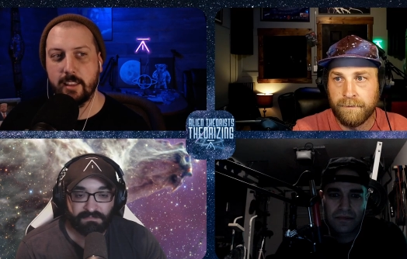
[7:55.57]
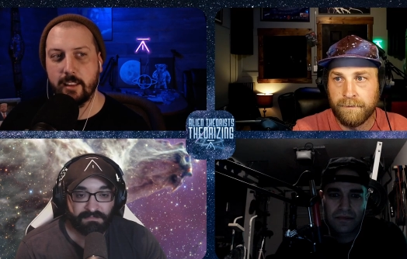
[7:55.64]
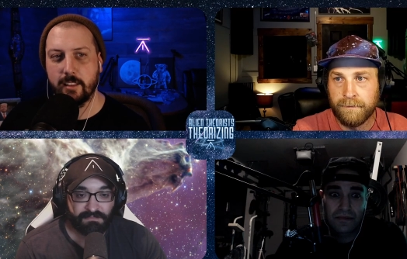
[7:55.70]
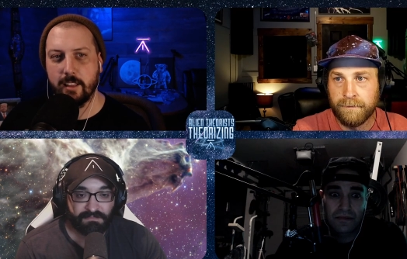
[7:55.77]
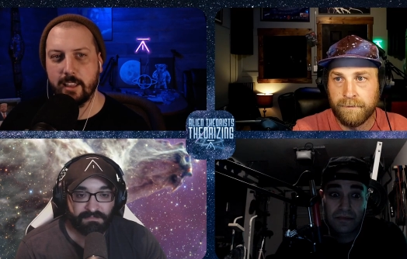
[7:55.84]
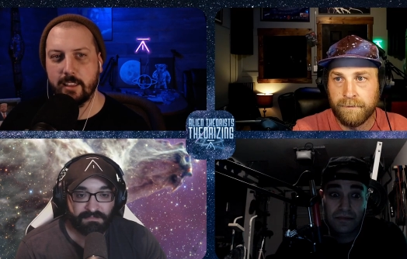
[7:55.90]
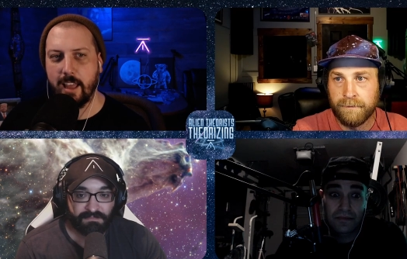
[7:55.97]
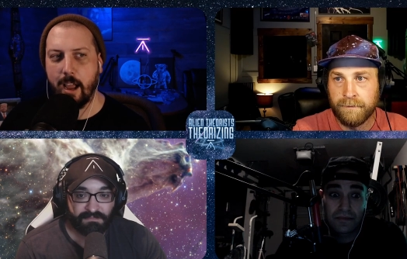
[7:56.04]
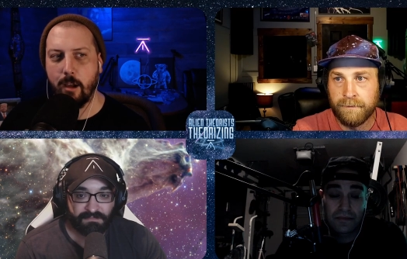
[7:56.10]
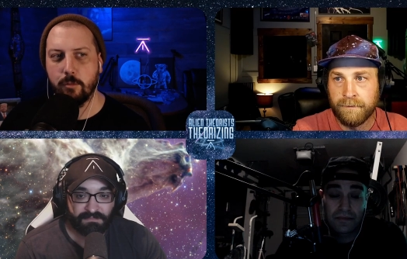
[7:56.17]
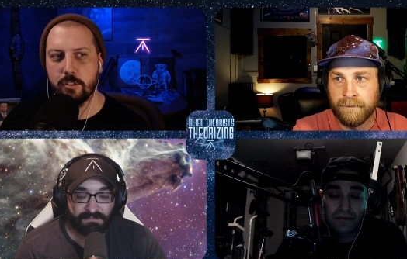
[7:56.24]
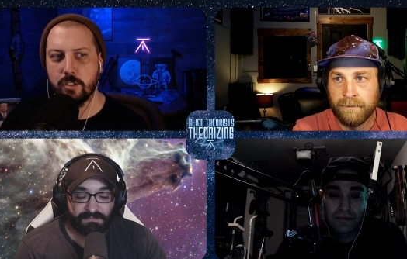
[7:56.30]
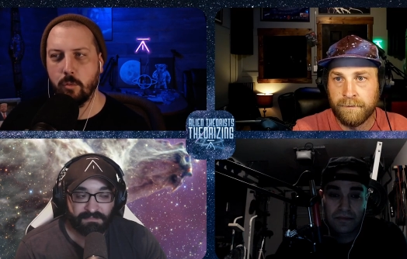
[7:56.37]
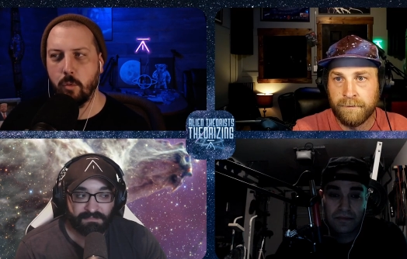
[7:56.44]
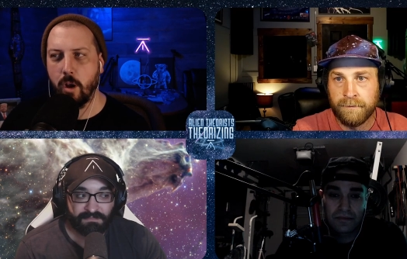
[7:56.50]
Speaker 1: that like
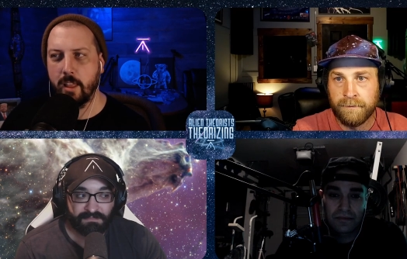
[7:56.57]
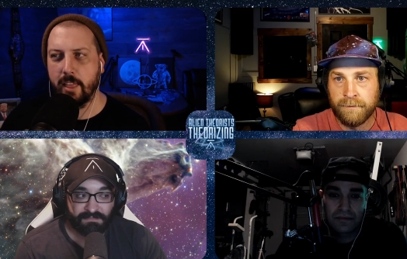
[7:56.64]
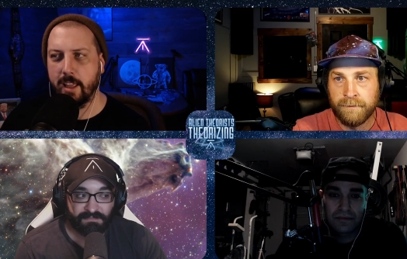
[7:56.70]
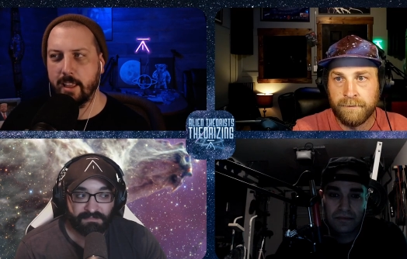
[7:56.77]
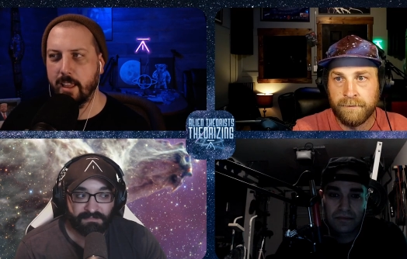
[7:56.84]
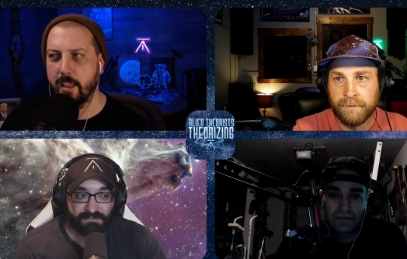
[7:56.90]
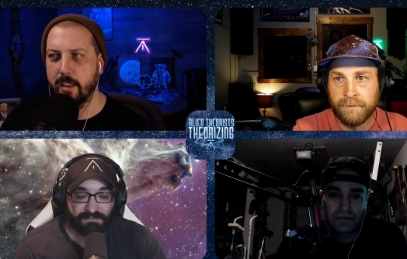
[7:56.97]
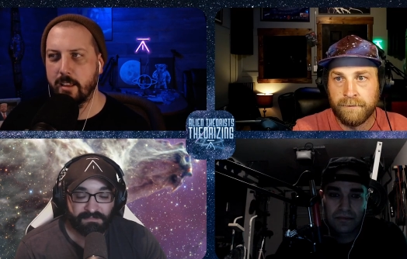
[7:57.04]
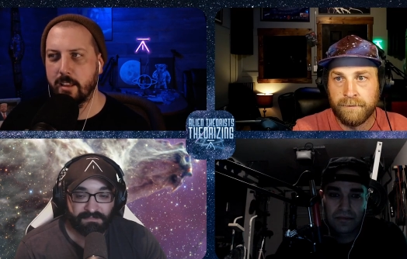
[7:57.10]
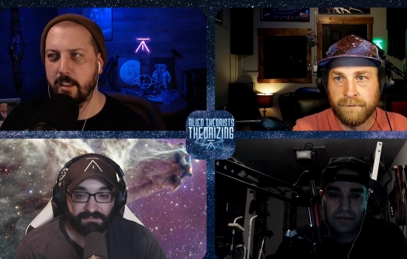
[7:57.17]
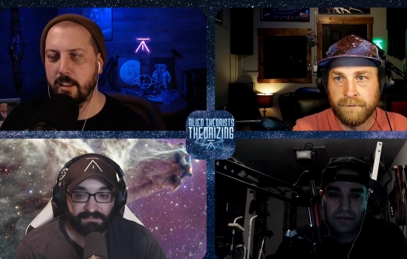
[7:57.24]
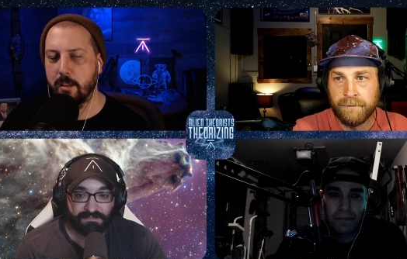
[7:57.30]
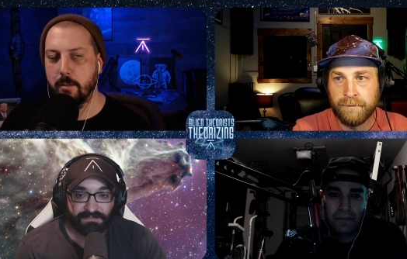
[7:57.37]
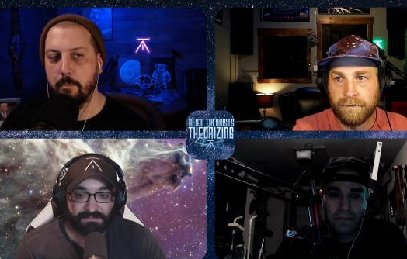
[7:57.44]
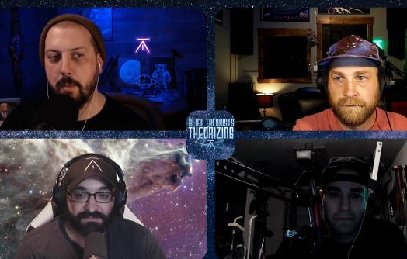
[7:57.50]
that was the one like
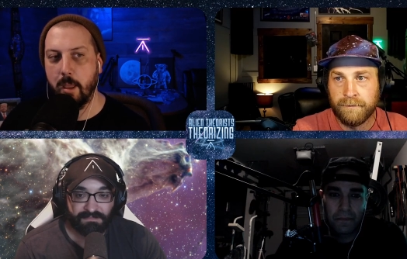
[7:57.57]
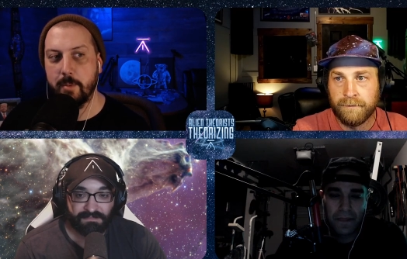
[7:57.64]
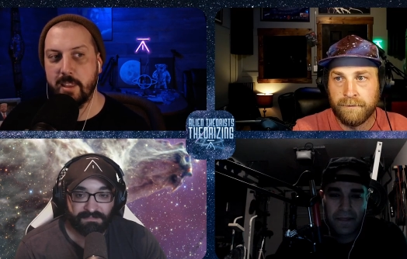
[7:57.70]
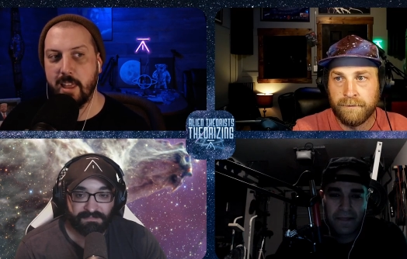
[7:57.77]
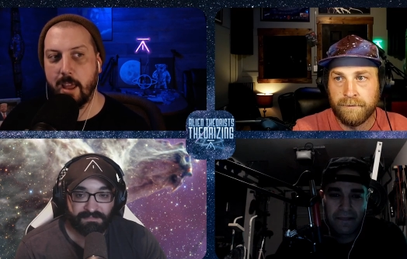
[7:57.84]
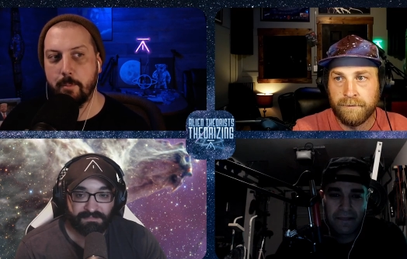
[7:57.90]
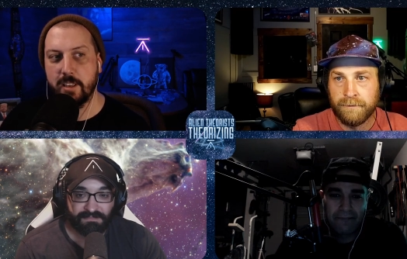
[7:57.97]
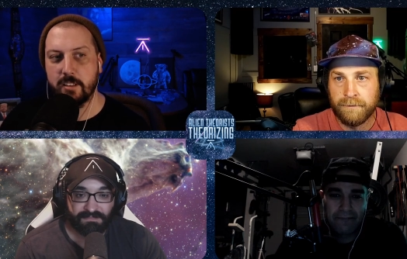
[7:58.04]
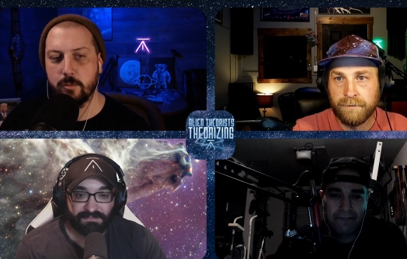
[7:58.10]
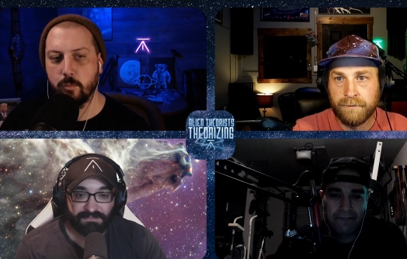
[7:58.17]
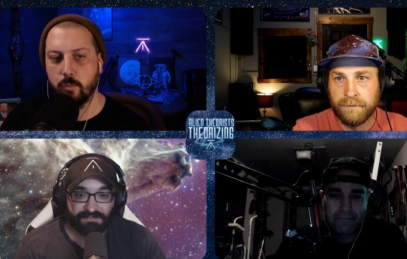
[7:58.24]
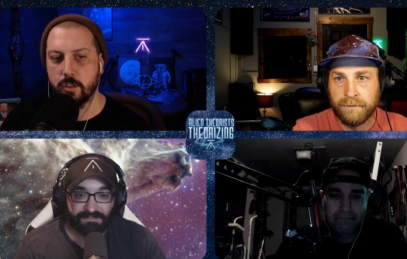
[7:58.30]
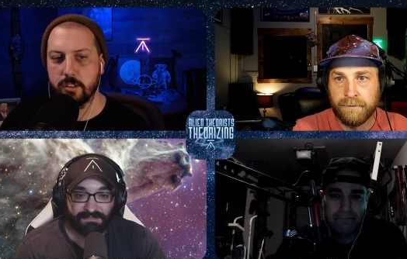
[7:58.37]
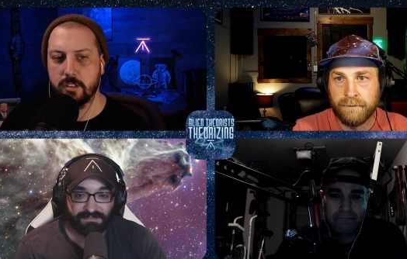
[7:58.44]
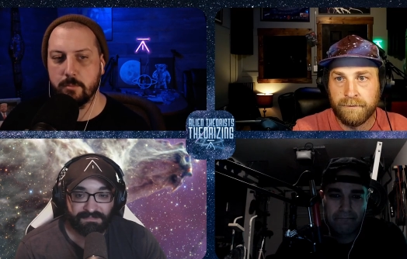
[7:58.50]
maybe that'd be
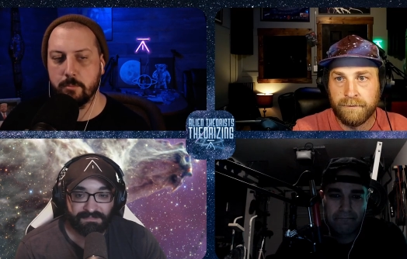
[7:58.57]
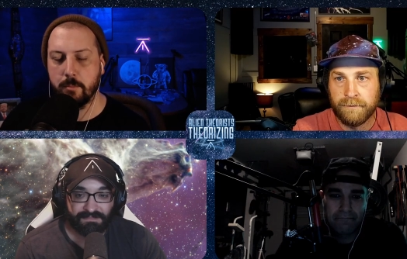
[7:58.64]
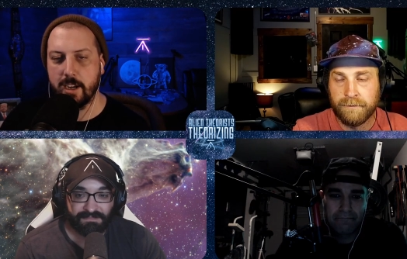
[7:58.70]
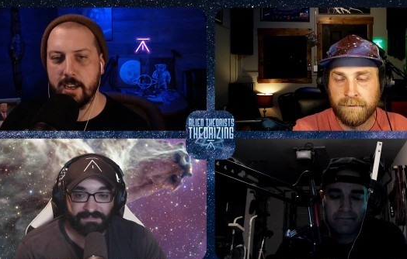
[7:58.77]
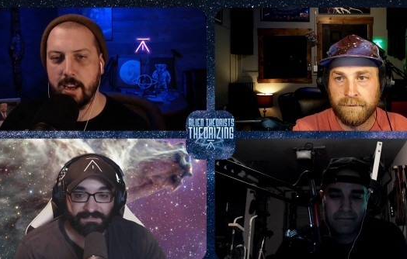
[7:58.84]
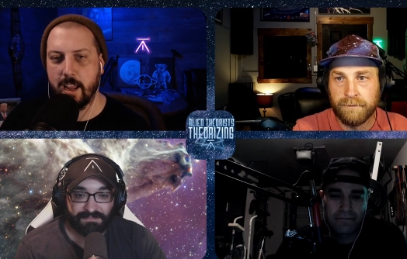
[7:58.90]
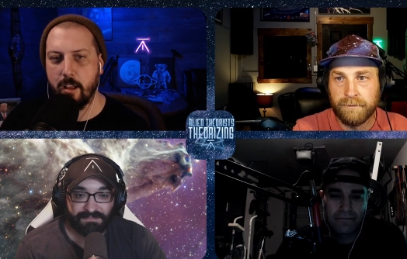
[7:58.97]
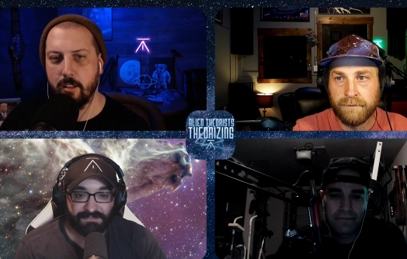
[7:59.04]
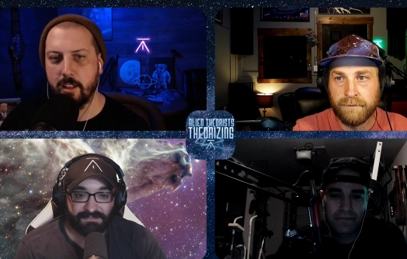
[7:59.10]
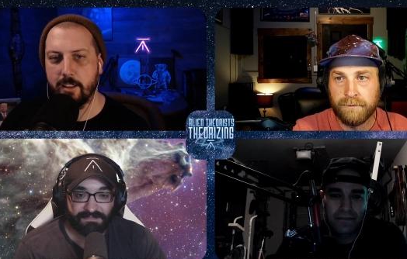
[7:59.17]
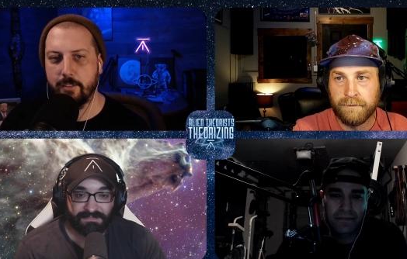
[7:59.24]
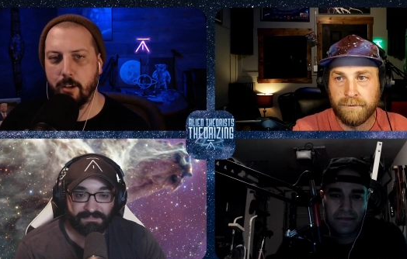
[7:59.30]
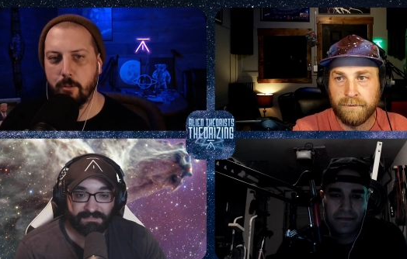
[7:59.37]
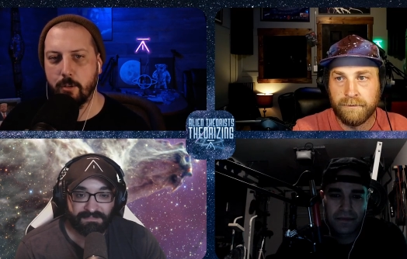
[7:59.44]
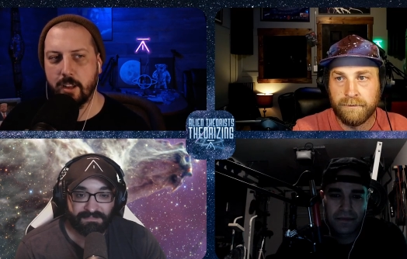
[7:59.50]
worth some money now.
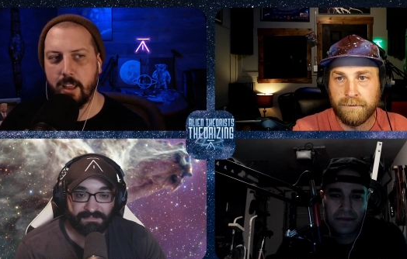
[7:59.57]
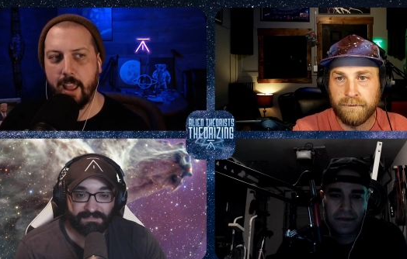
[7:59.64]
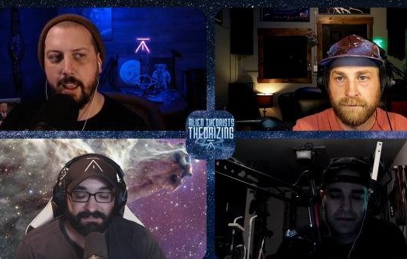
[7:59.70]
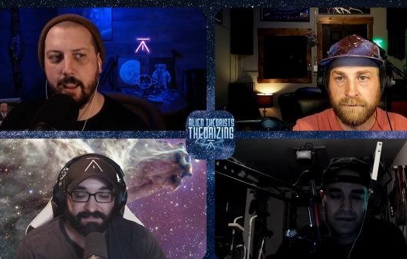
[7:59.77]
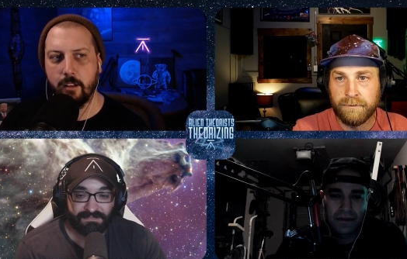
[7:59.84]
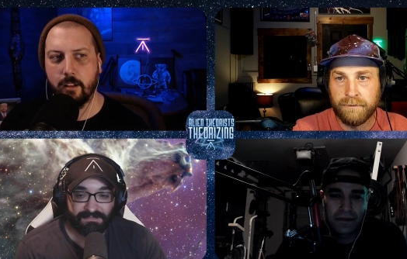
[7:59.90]
Like if I would have